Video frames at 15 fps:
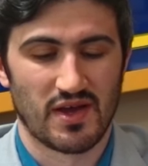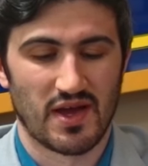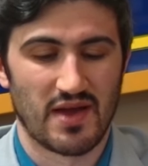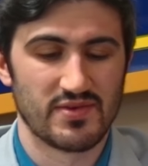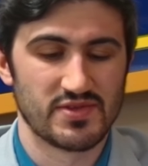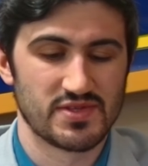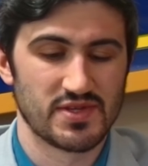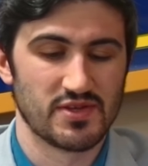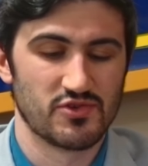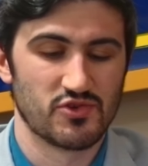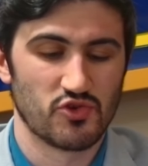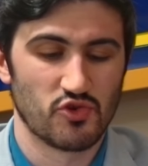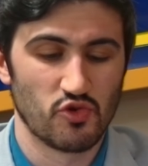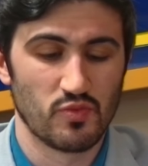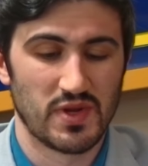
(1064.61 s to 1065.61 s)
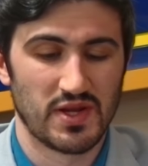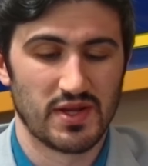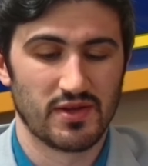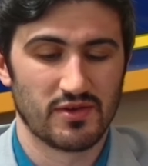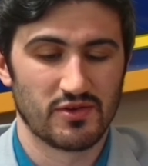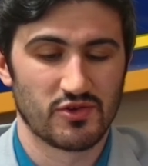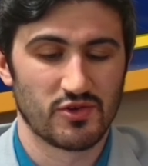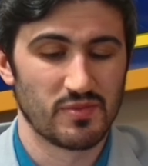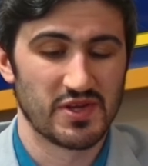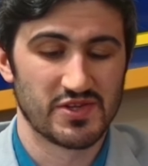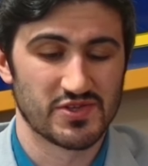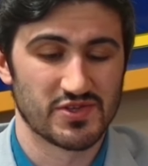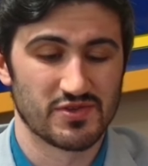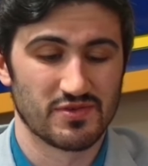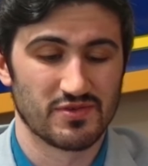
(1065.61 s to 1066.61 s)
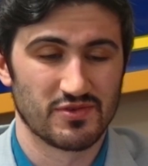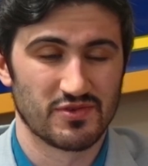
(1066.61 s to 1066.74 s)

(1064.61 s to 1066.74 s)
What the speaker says: I haven't seen too much